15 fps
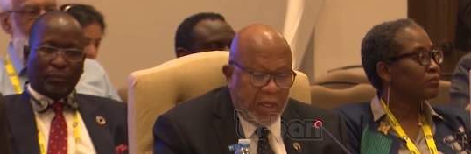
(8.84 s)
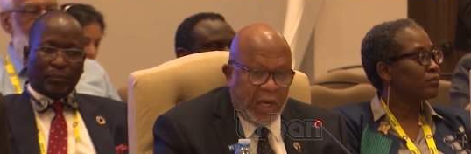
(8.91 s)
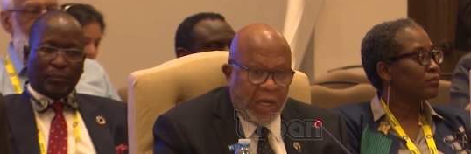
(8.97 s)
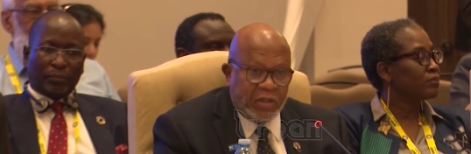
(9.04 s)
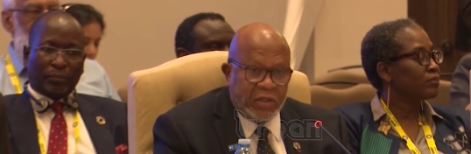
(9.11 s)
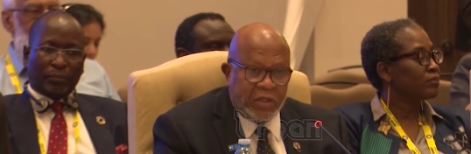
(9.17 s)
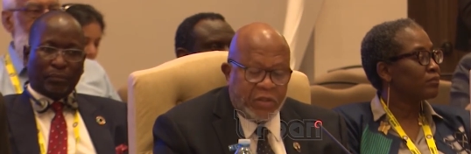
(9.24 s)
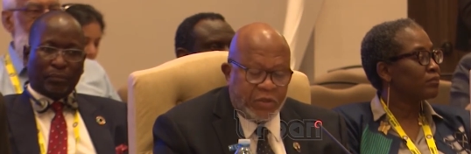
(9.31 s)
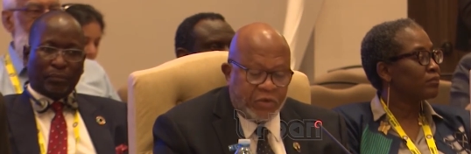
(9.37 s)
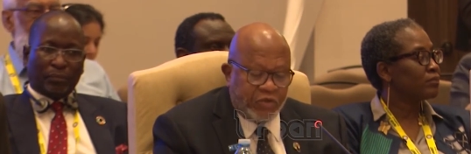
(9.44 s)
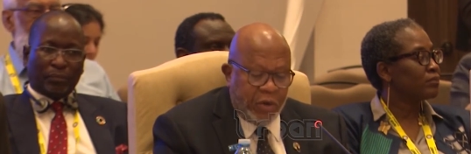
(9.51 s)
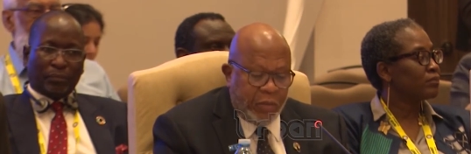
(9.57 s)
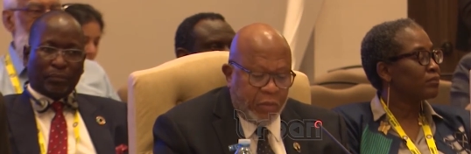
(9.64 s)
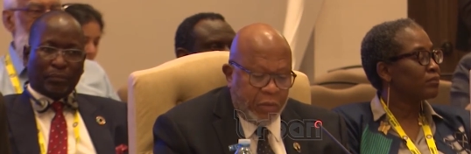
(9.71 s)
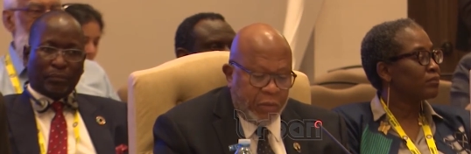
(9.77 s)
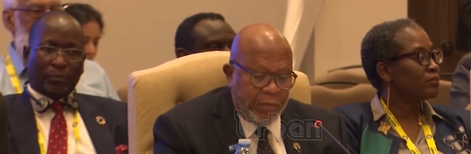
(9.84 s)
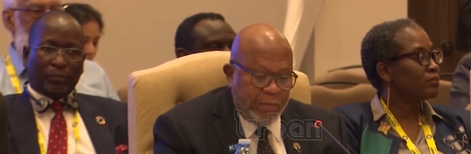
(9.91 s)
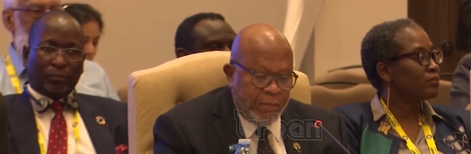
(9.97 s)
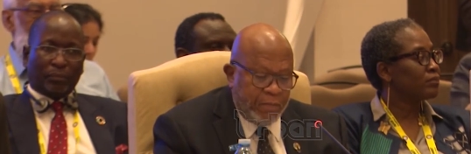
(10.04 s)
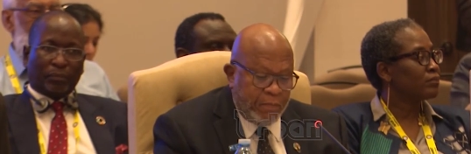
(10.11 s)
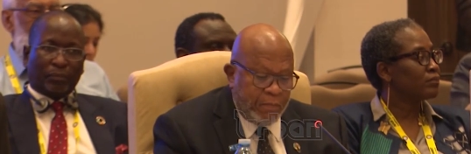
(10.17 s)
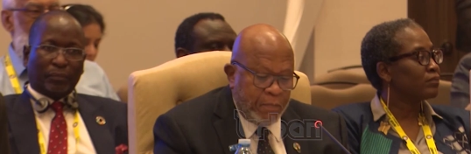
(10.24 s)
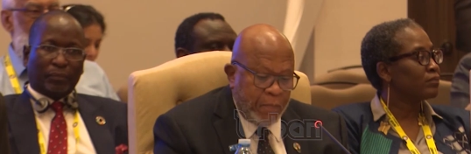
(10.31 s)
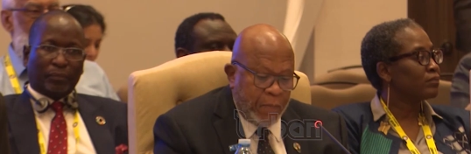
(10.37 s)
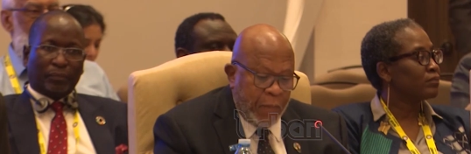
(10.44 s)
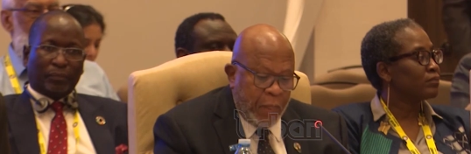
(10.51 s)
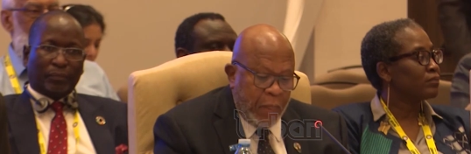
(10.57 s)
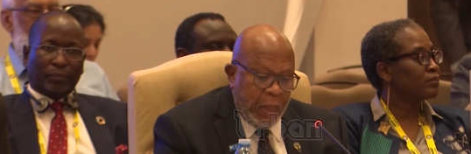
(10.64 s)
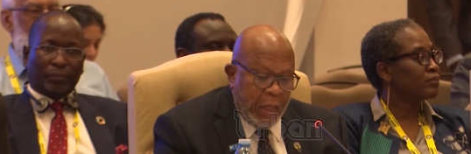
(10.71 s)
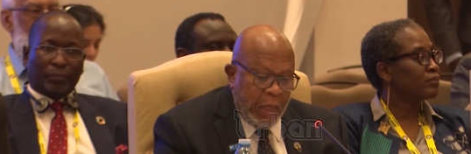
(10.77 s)
Speaker 1: Gaza Strip.
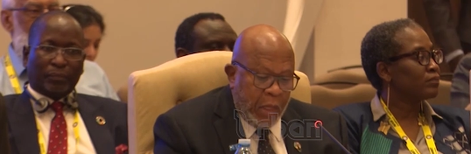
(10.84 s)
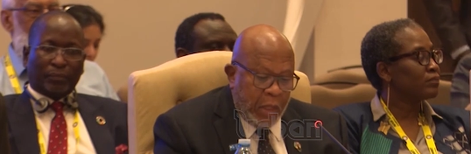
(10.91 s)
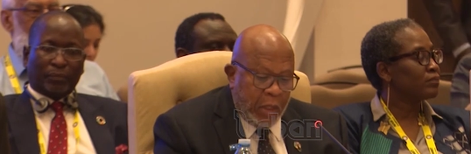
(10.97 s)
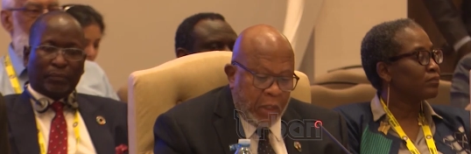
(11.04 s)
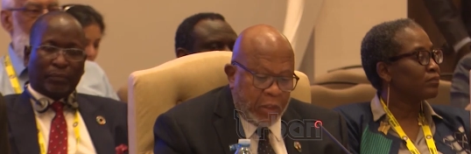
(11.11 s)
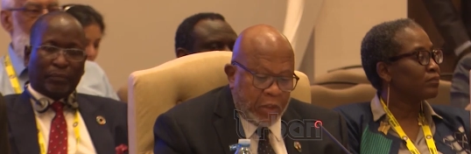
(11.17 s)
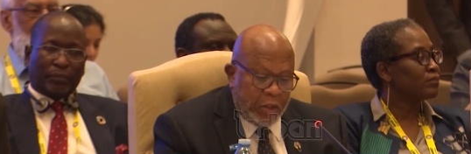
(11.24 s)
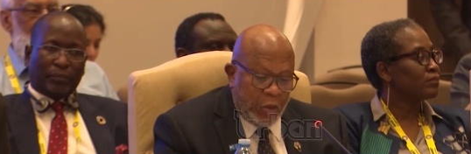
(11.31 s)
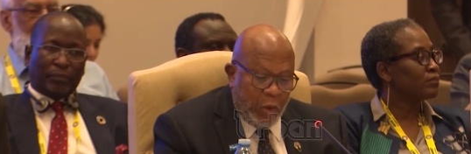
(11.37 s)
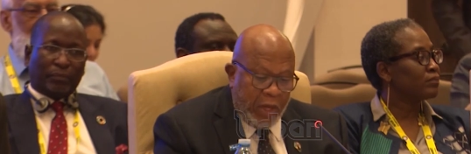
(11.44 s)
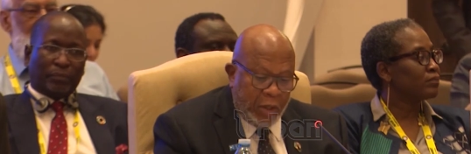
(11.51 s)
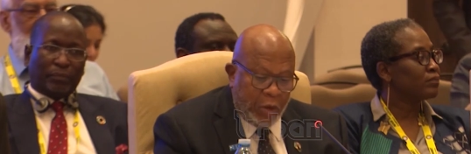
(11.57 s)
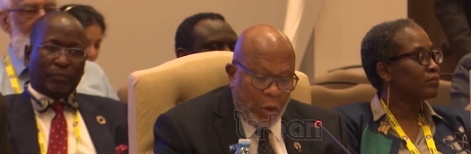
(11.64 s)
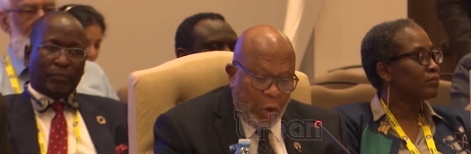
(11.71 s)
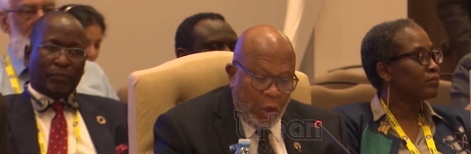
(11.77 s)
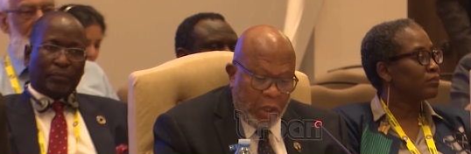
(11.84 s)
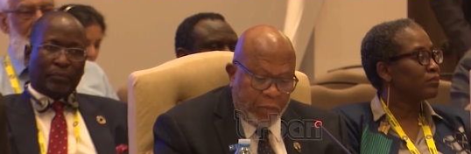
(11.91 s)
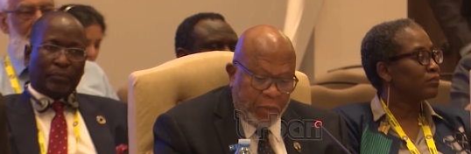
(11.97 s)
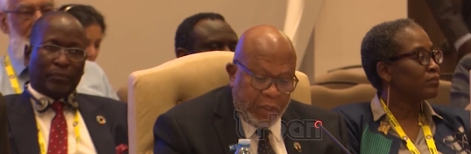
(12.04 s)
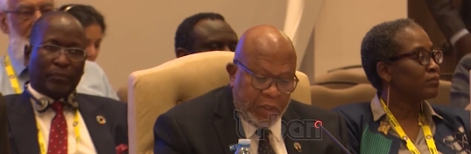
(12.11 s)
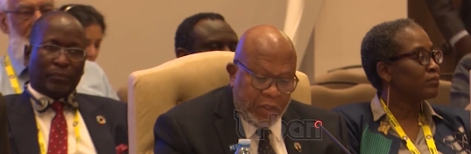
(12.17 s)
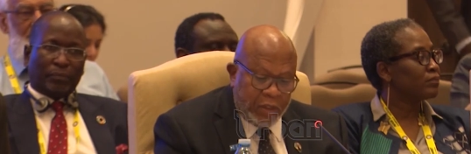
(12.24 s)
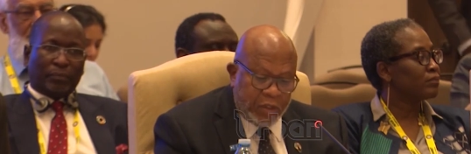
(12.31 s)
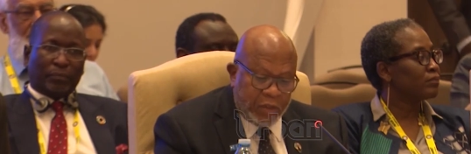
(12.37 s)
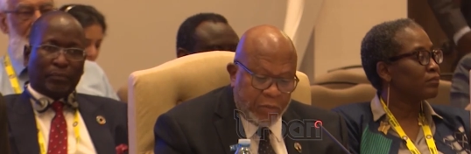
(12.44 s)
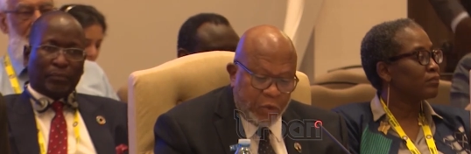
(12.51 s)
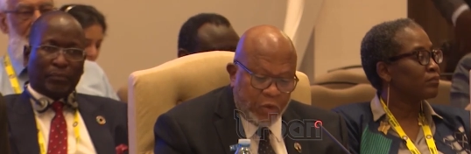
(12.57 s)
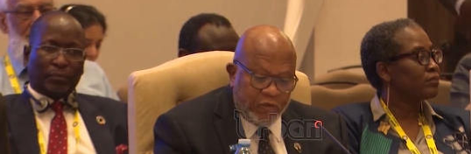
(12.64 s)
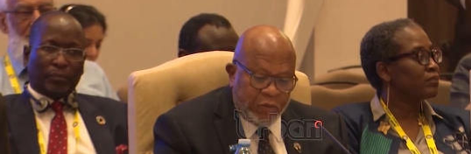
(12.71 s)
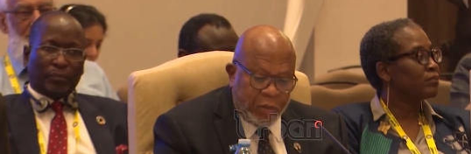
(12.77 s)
And so I call upon this
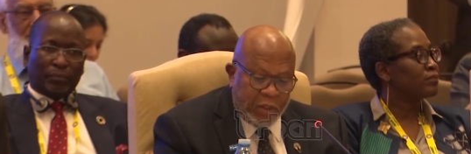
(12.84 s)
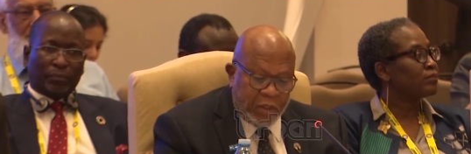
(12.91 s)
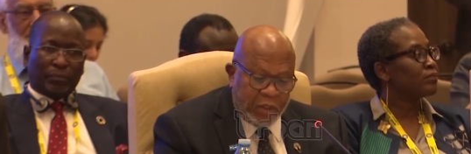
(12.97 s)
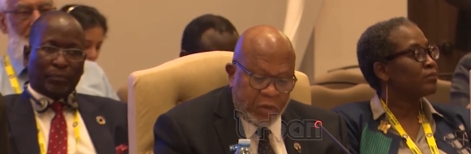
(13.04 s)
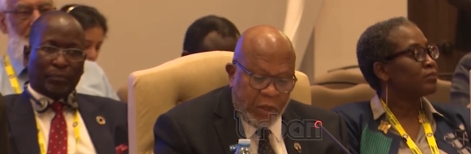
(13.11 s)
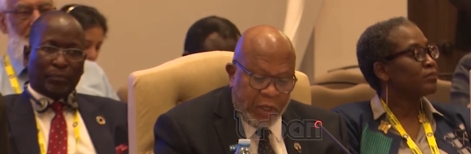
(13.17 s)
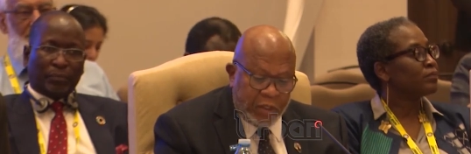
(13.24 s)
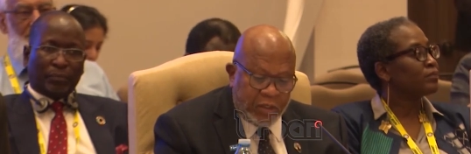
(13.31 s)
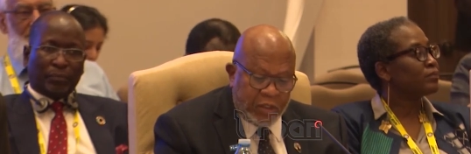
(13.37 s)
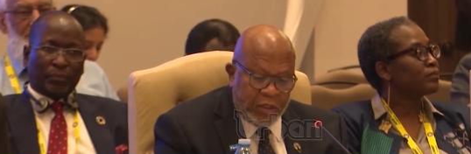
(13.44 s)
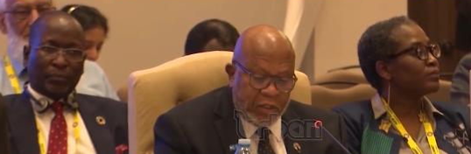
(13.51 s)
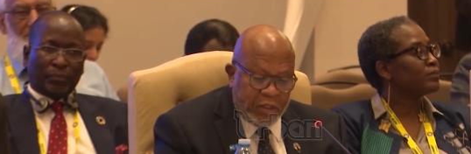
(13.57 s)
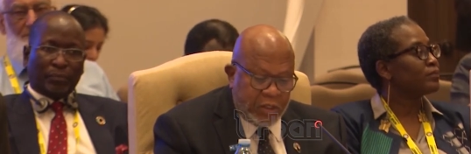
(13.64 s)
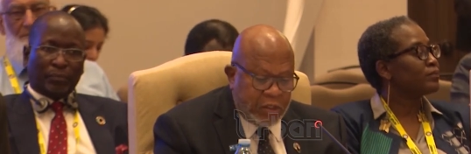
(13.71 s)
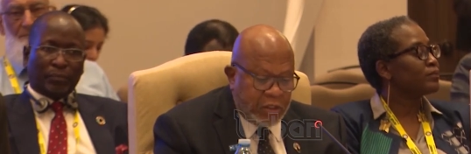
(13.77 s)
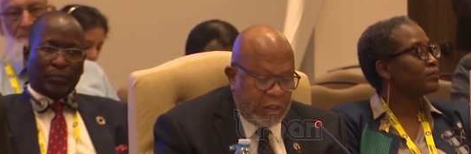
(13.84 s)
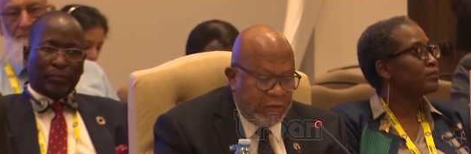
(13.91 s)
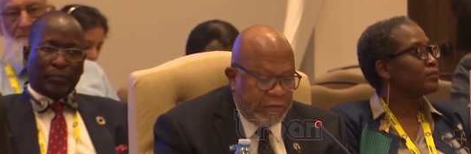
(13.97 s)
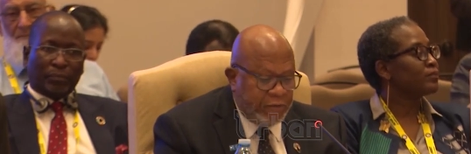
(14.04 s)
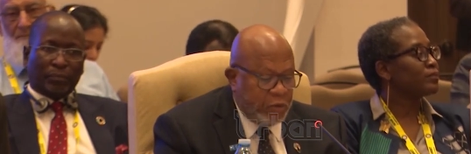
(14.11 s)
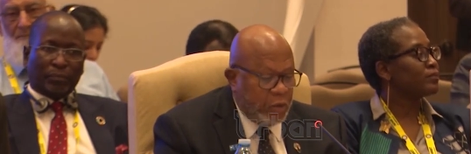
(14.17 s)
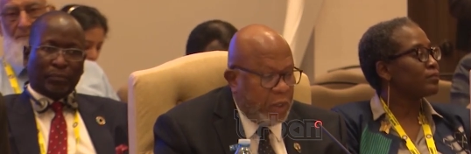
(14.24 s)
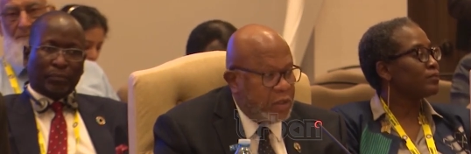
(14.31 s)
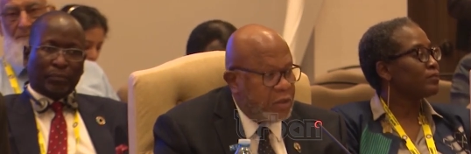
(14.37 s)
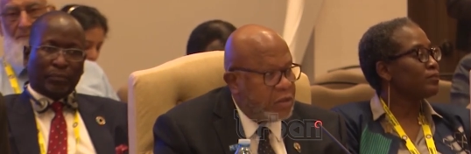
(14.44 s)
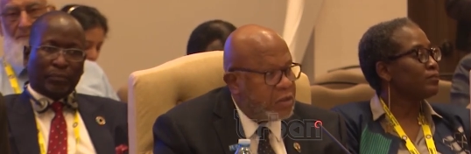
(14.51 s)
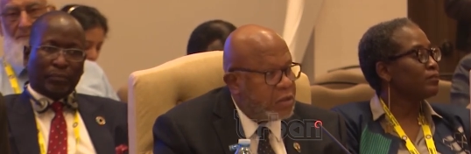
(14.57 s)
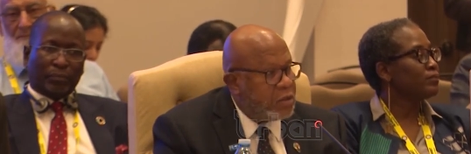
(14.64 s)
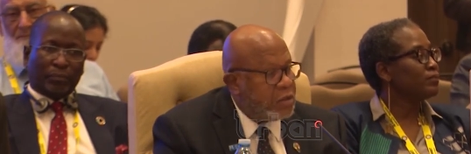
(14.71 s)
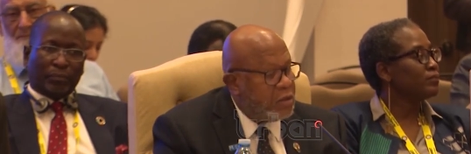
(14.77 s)
movement to exert its
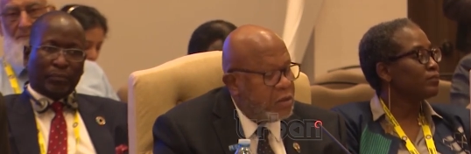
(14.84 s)
influence